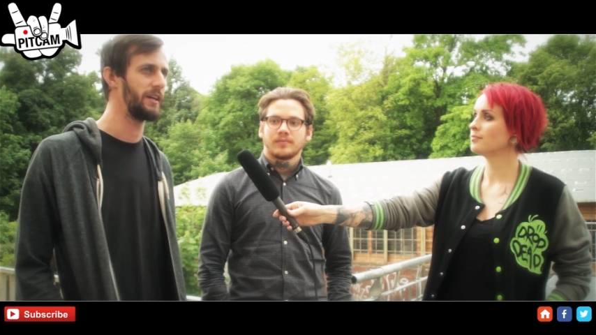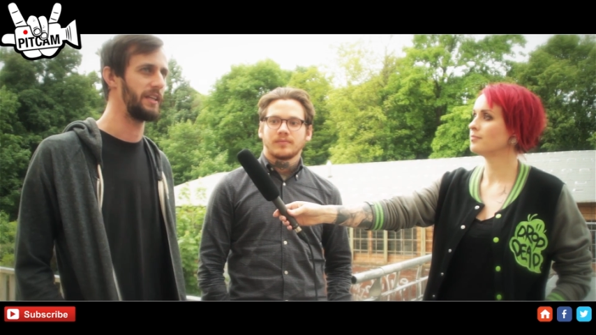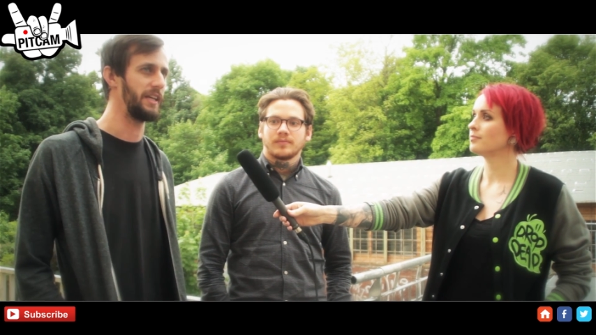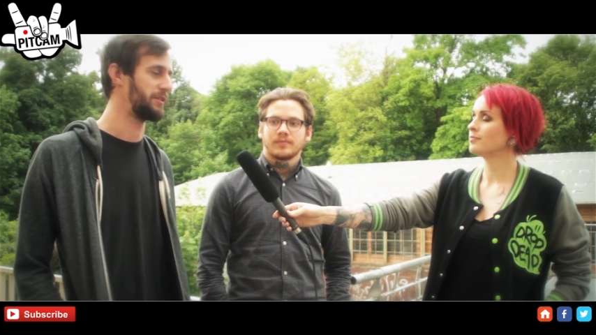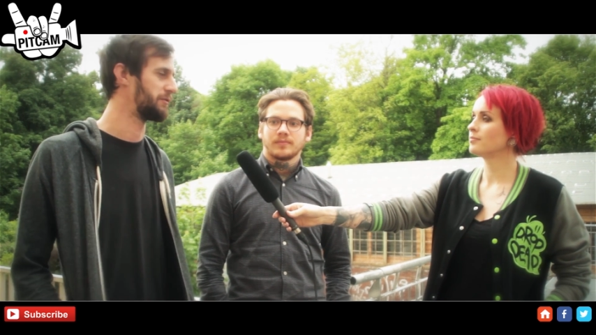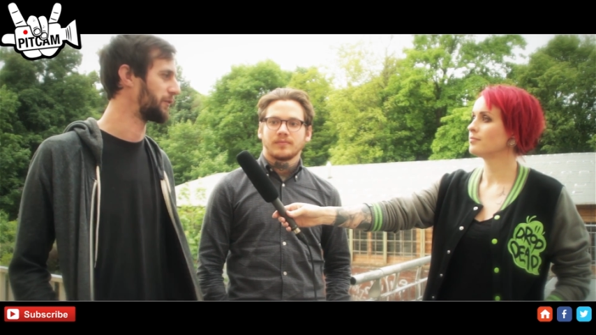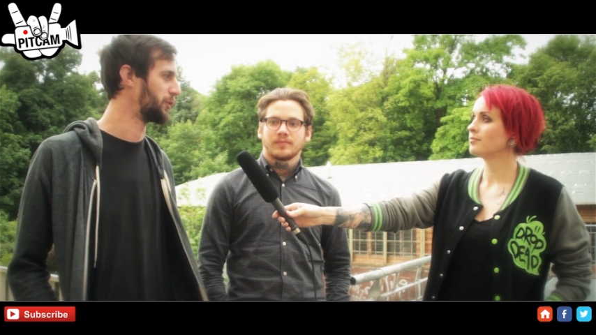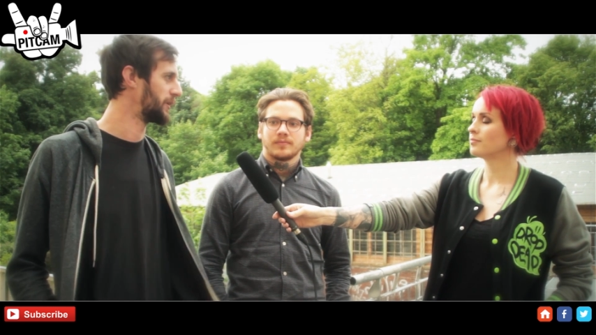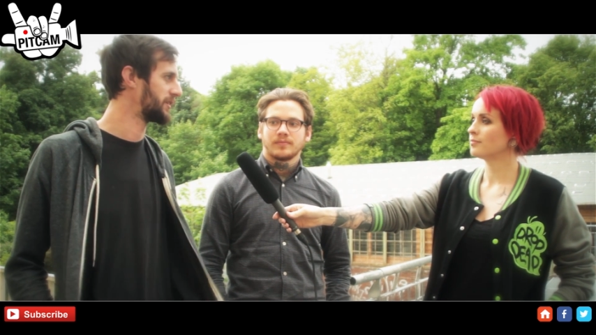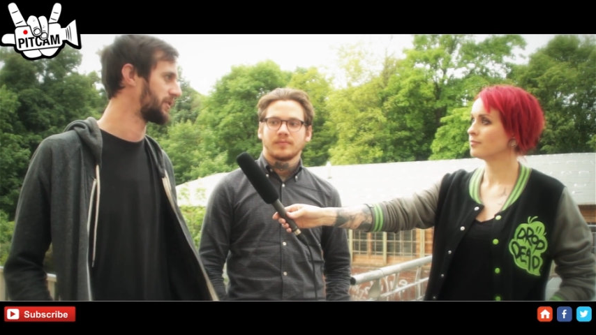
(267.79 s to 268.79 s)
Speaker 1: the
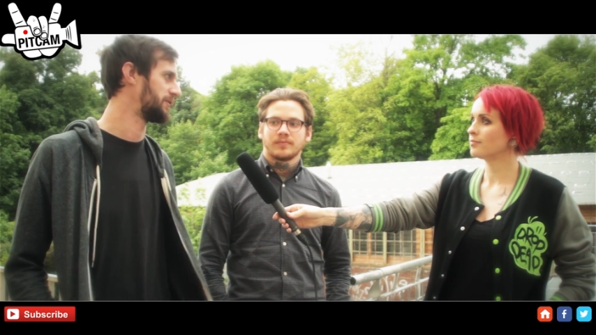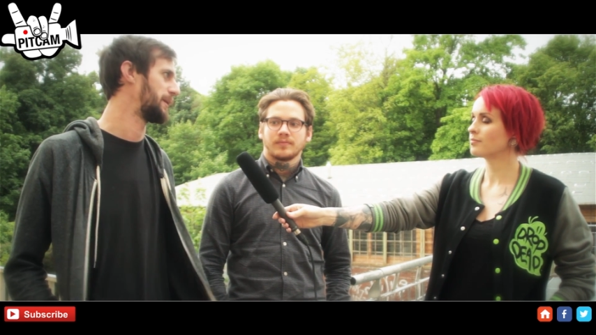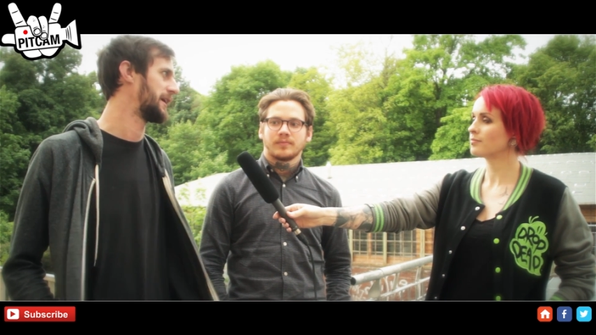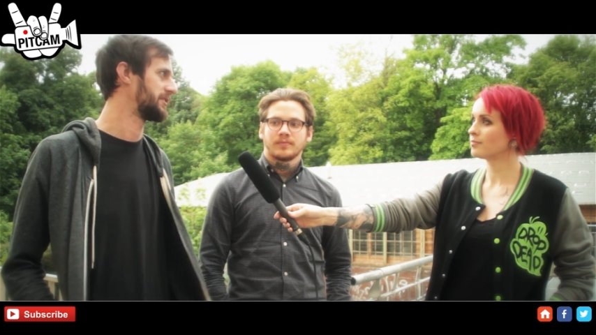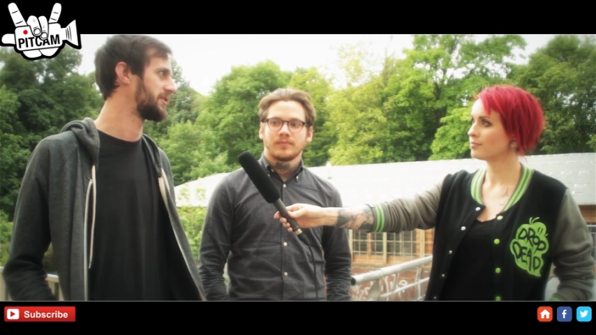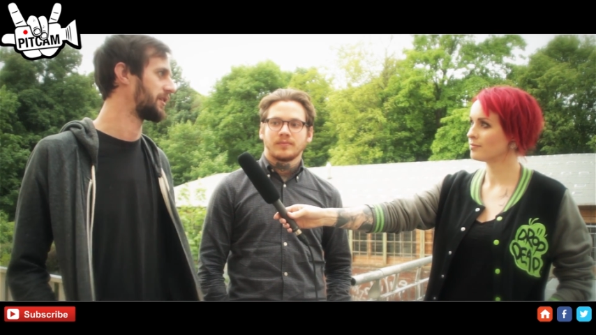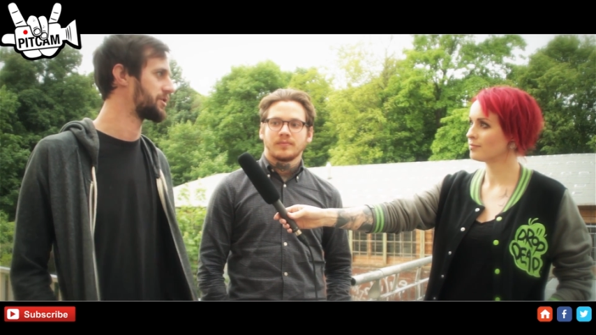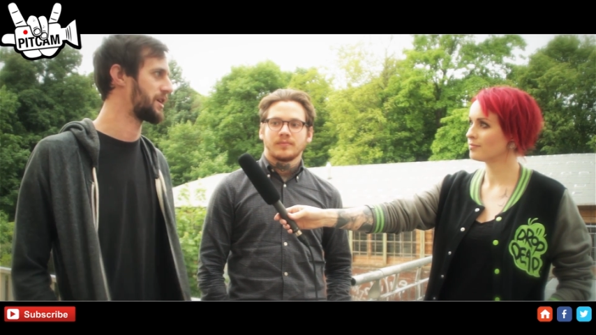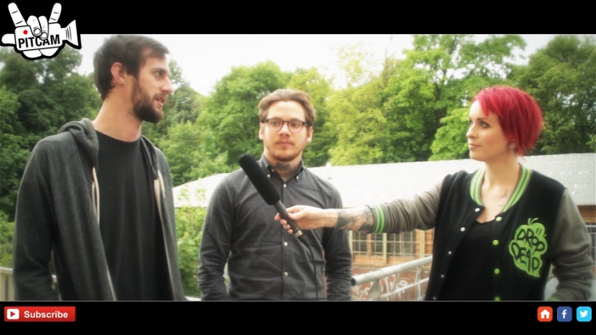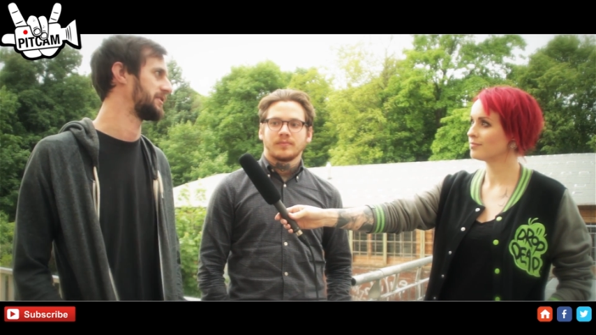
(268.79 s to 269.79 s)
influence of bands
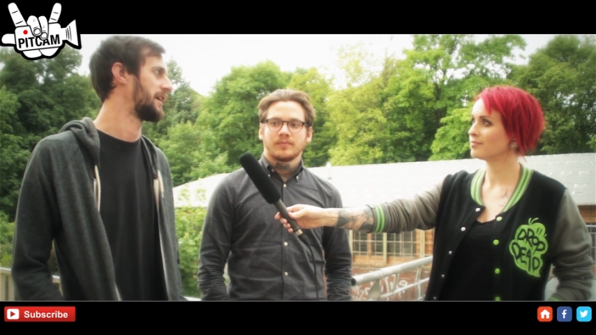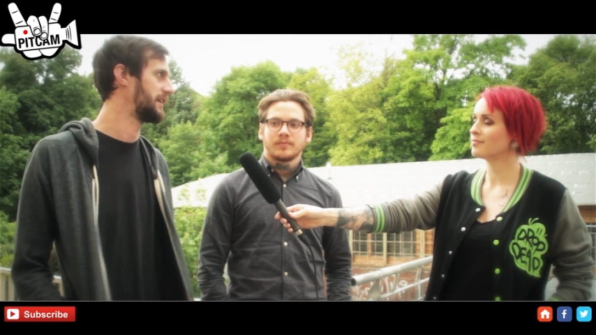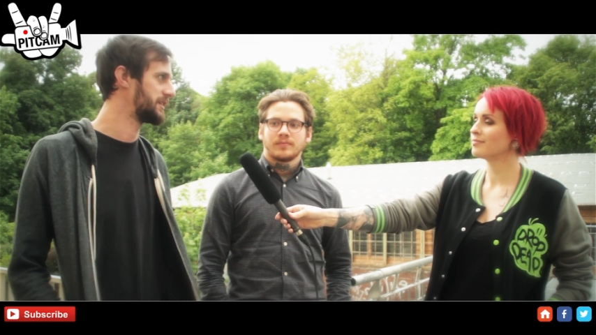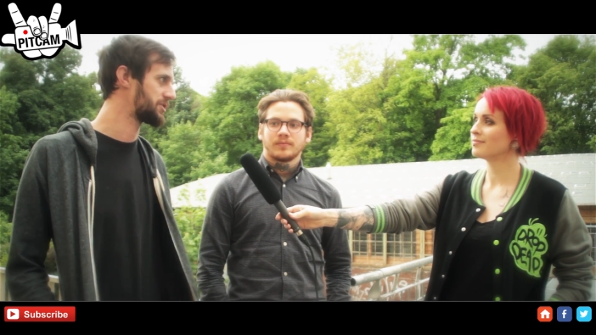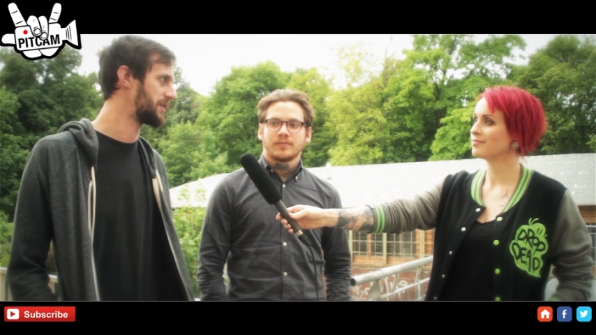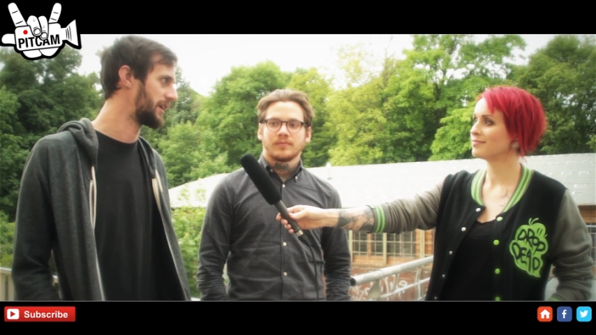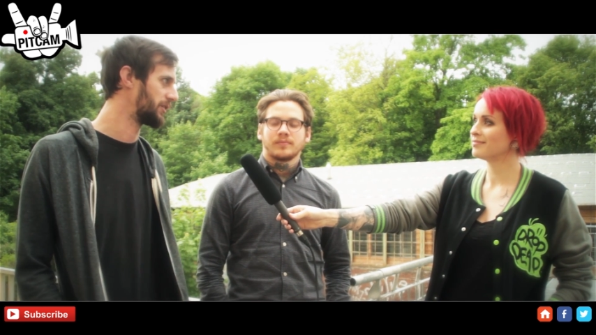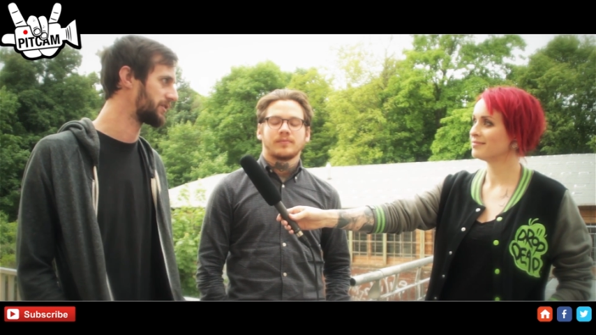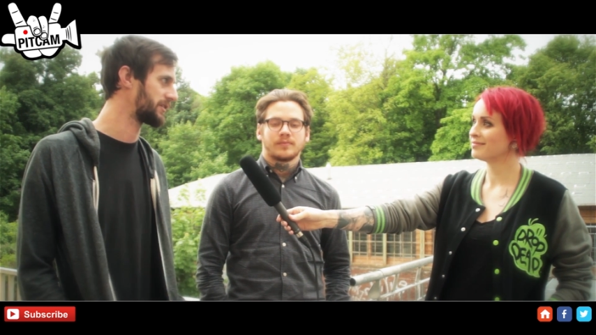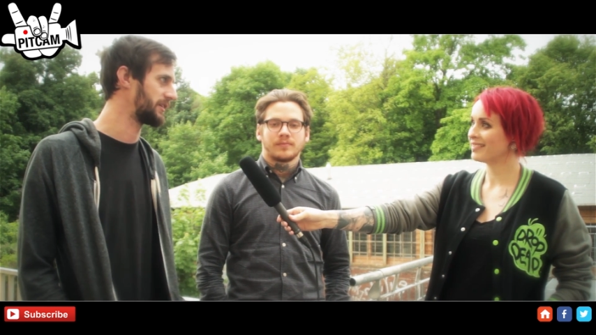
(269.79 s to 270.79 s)
such as Nine Inch
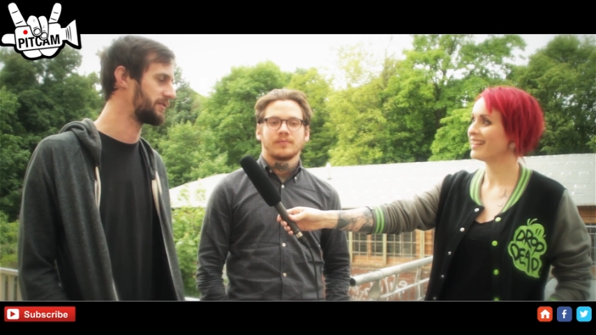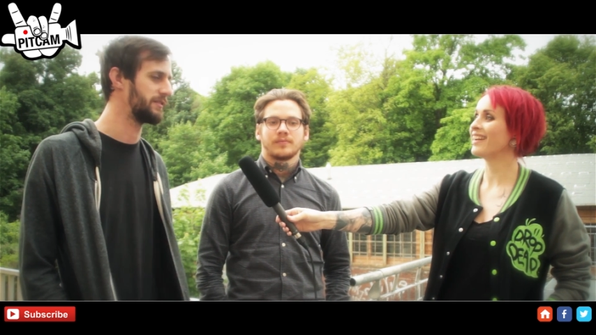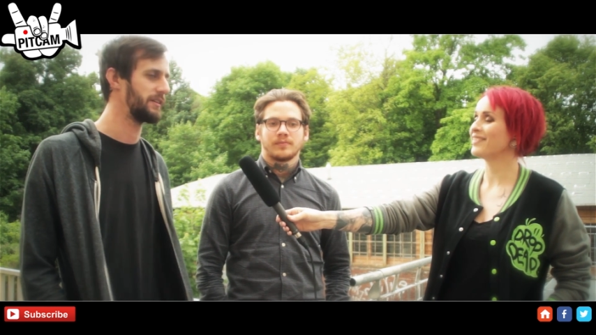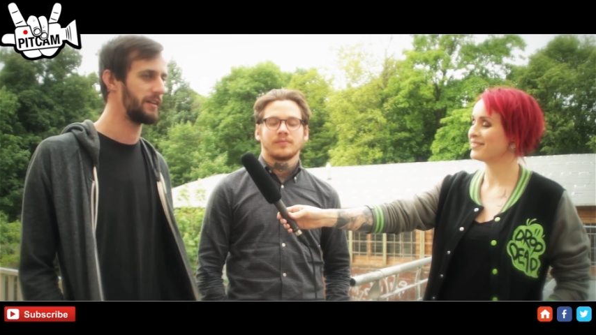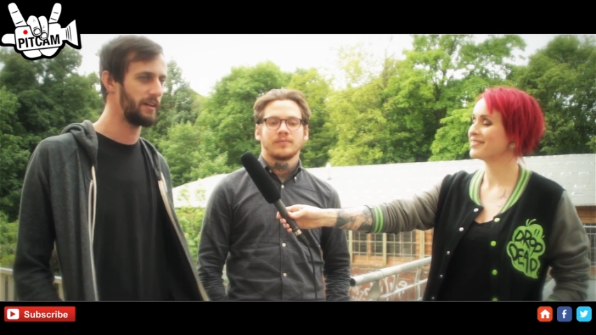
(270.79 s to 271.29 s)
Nails and